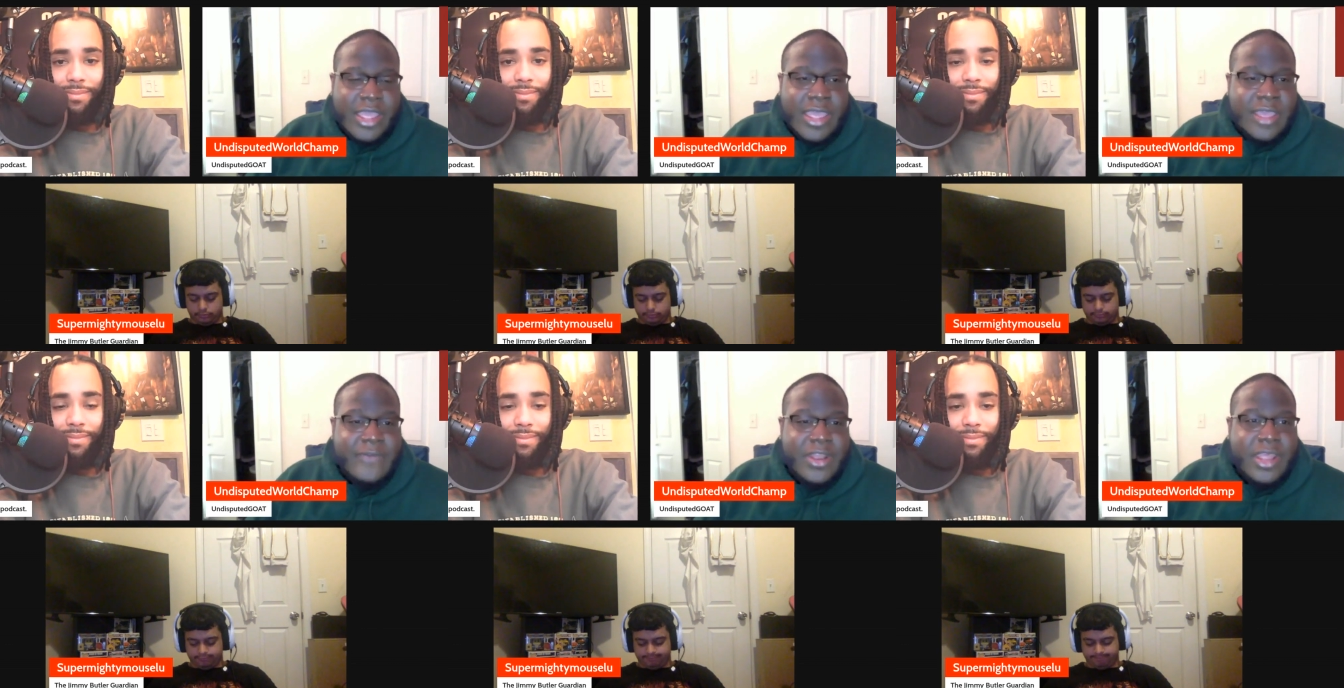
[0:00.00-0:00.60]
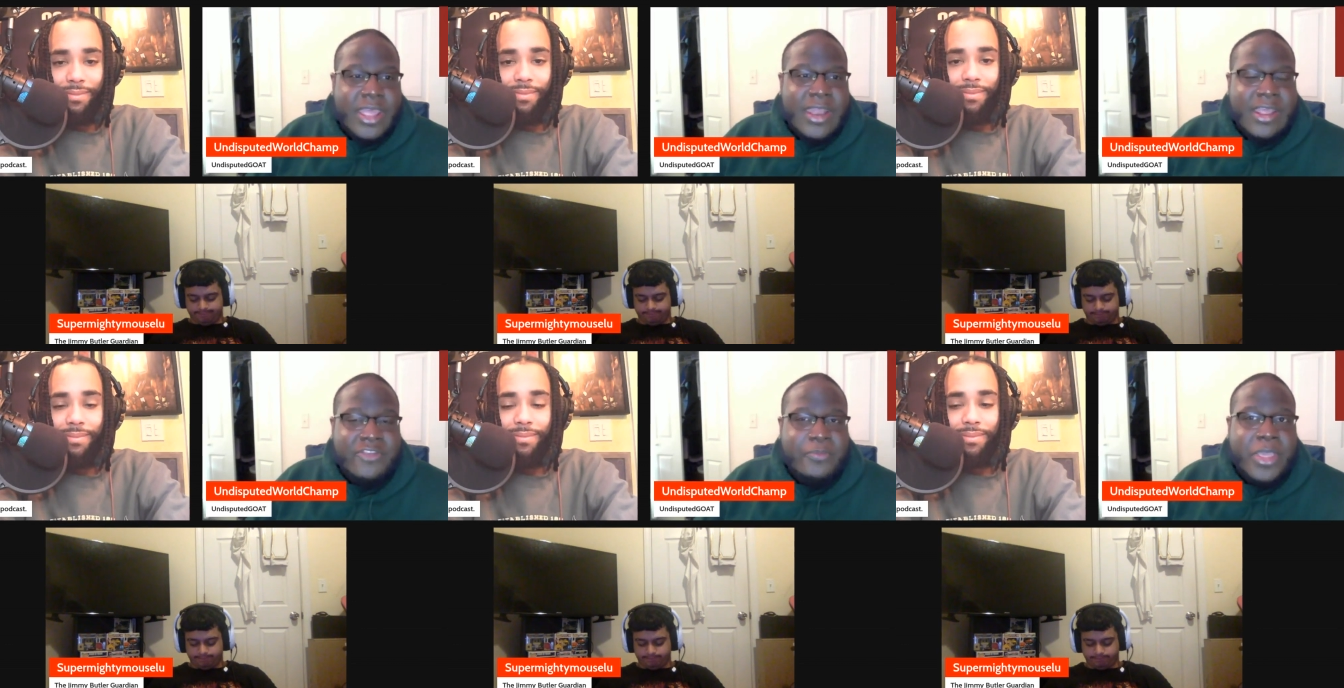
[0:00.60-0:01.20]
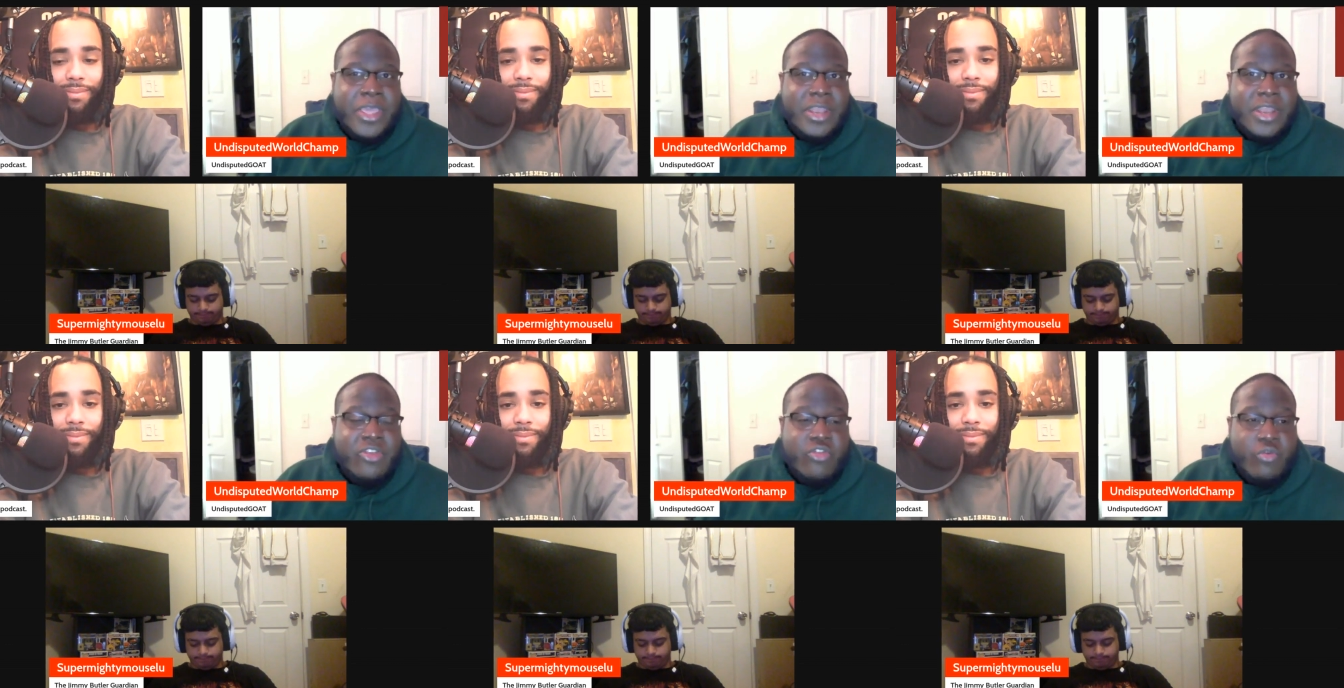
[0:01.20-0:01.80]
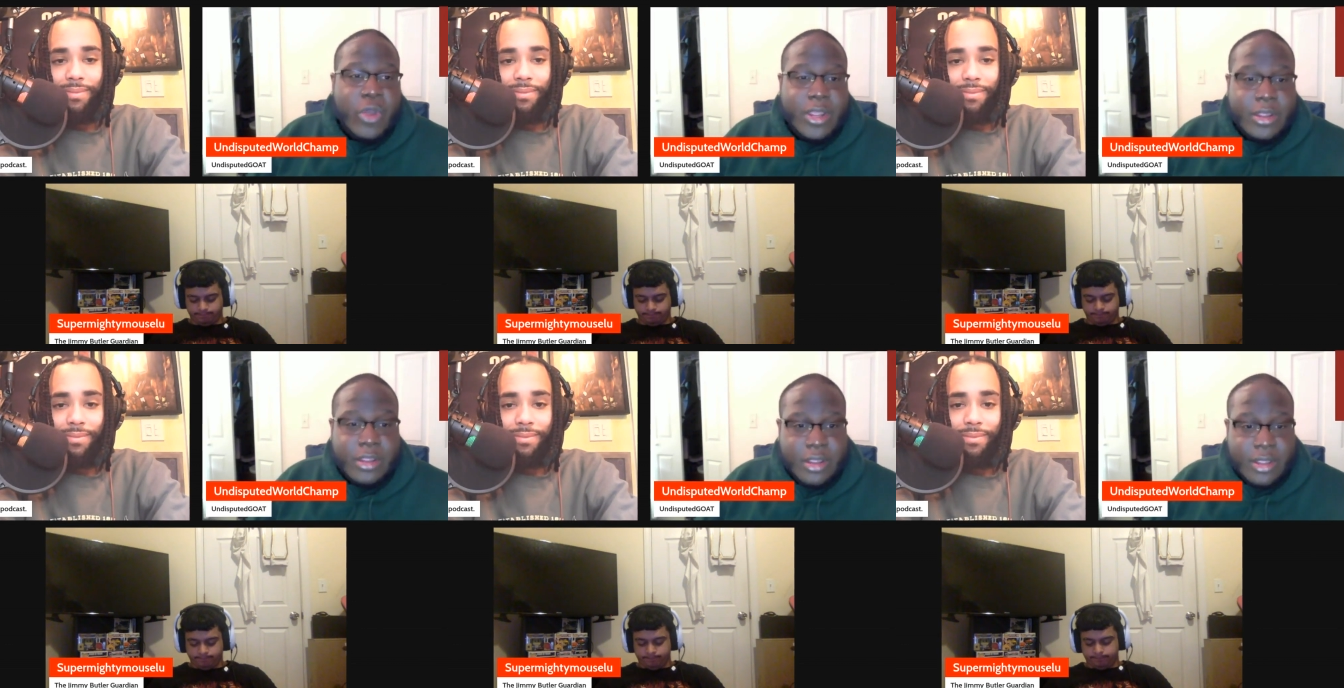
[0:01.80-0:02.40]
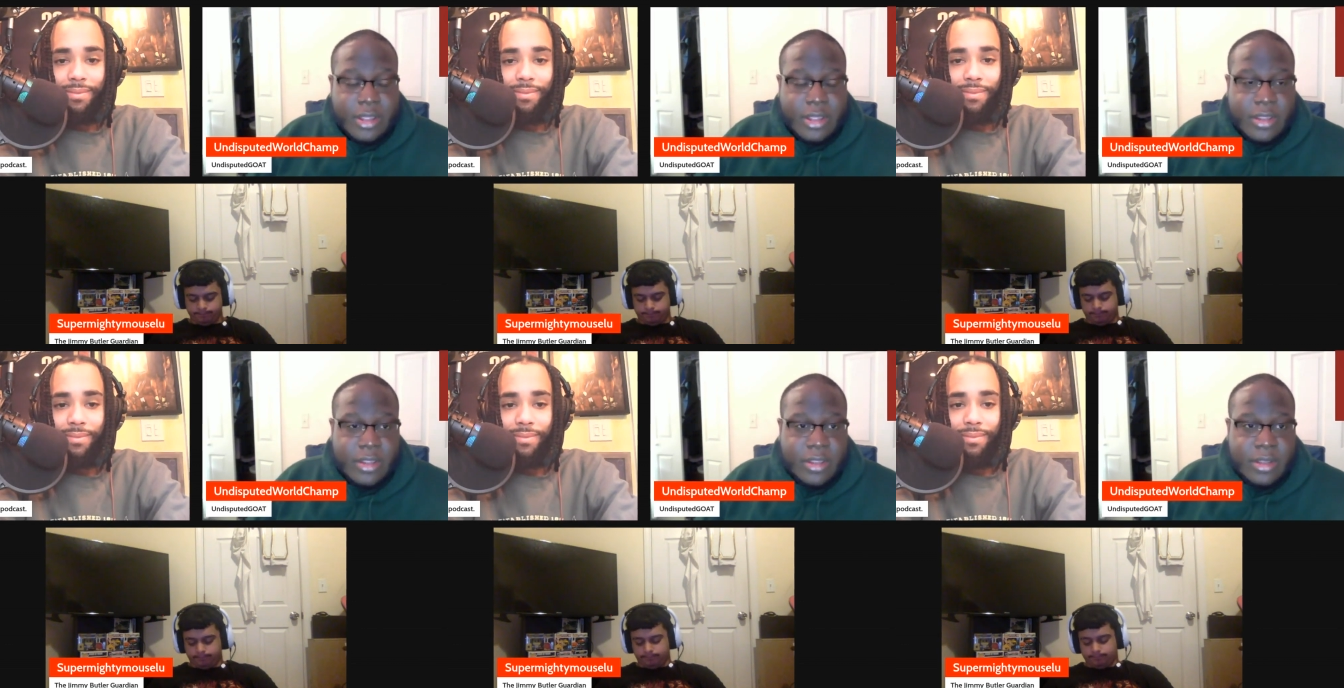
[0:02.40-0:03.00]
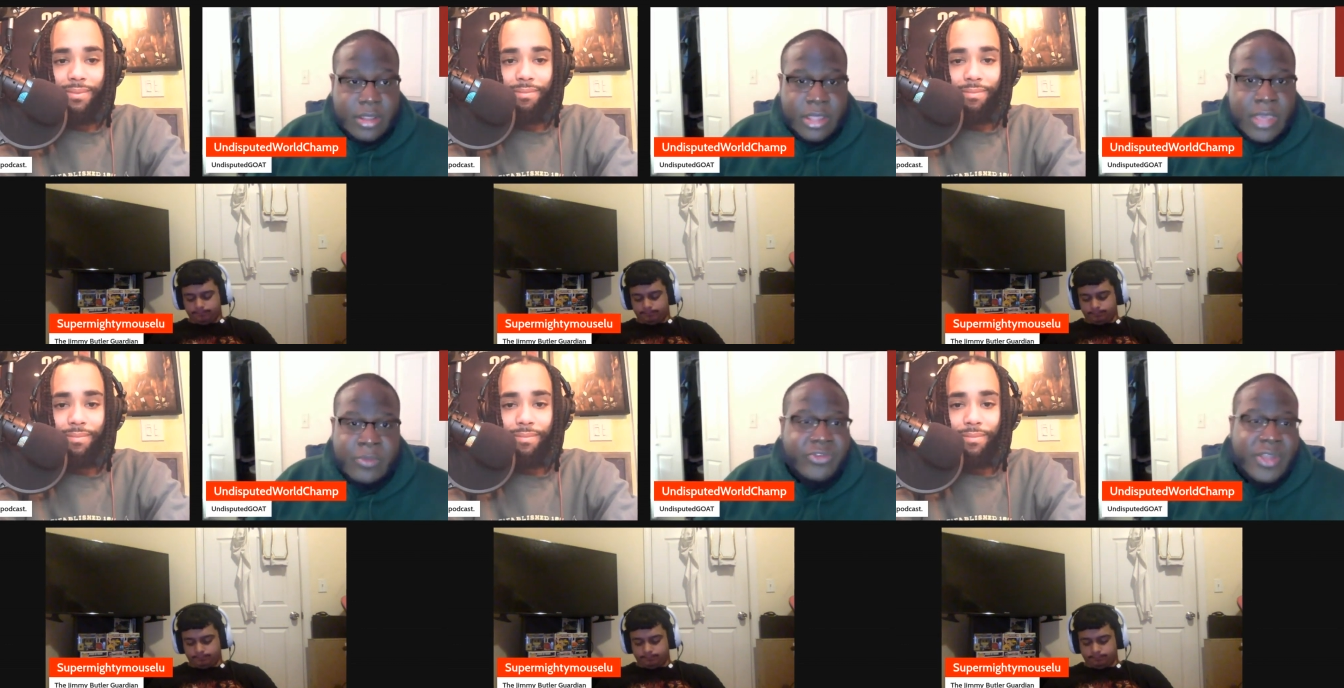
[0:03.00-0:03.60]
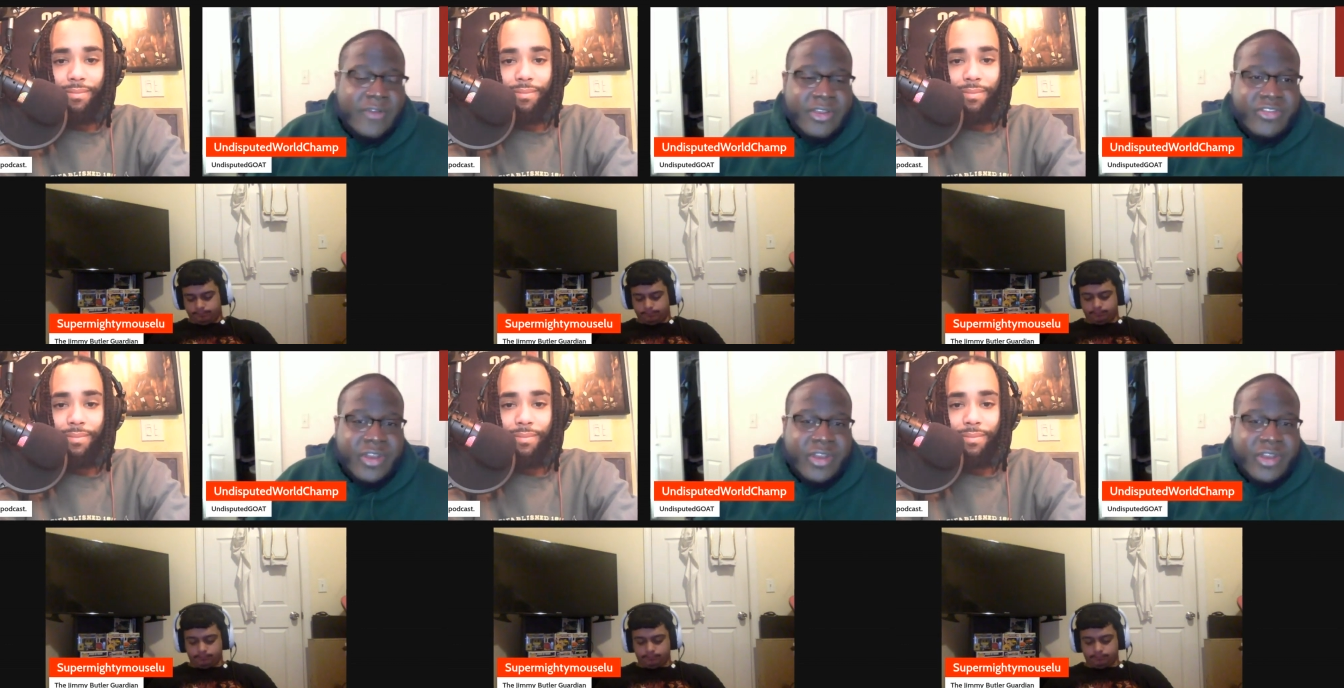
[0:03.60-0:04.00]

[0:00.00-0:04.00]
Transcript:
Speaker 1: even at his peak in Detroit, he was never considered the